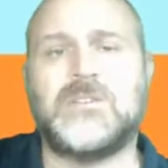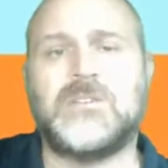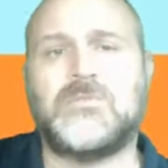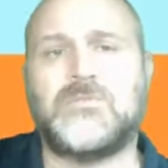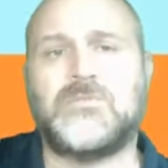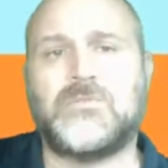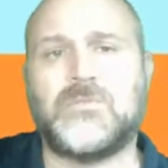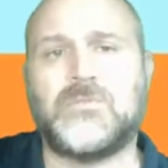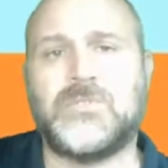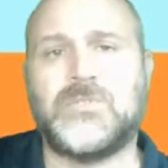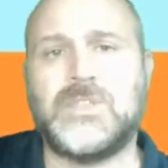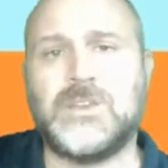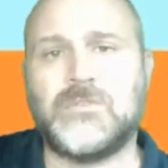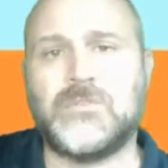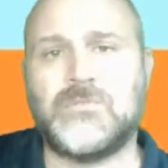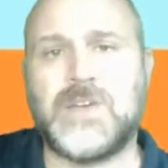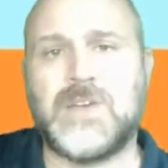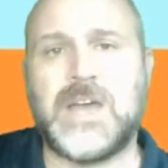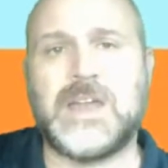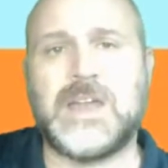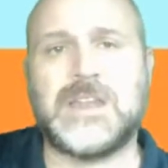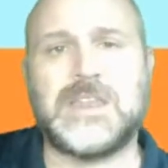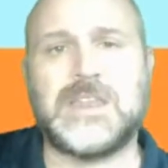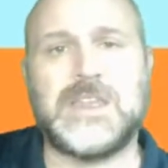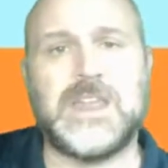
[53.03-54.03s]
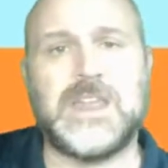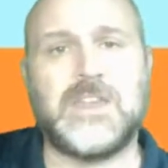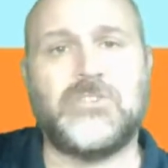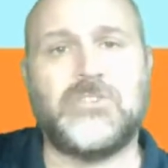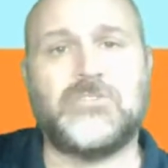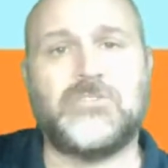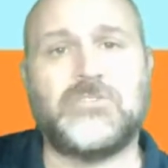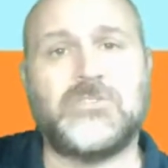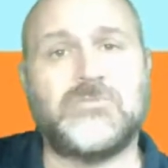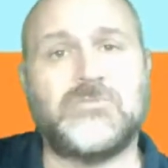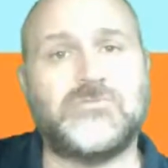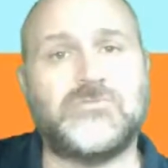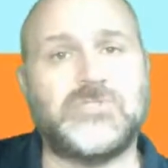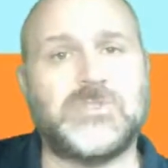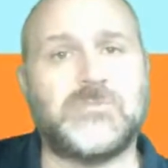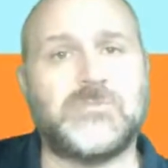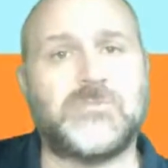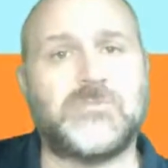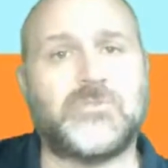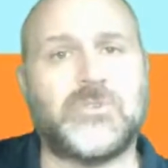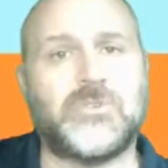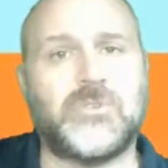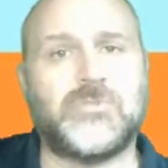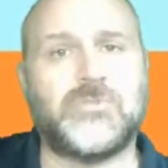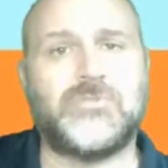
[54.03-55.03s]
for the eradication of
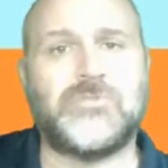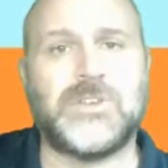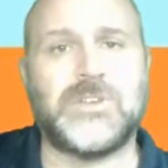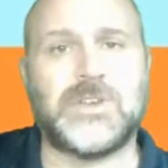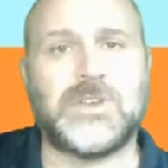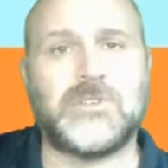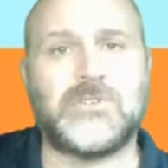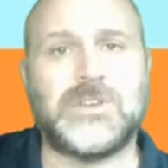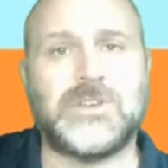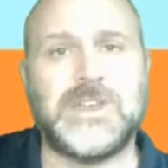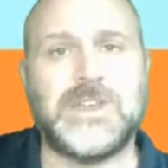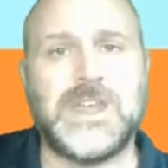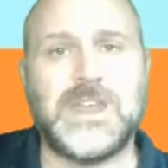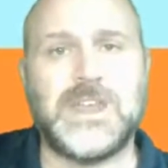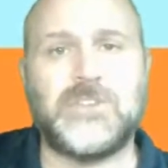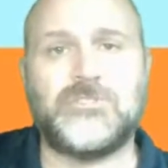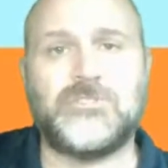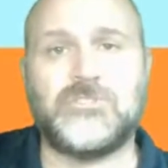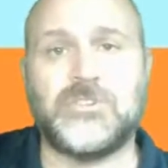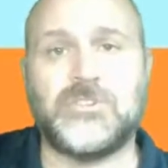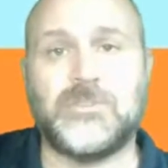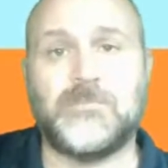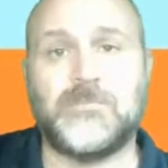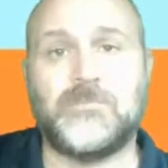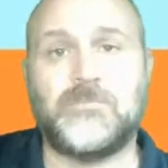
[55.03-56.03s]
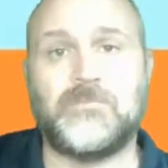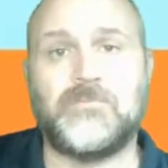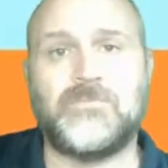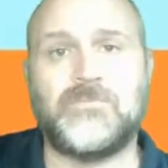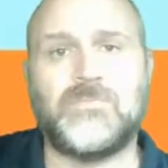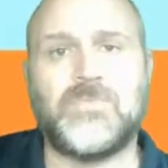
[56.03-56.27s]
Jim Crow segregation.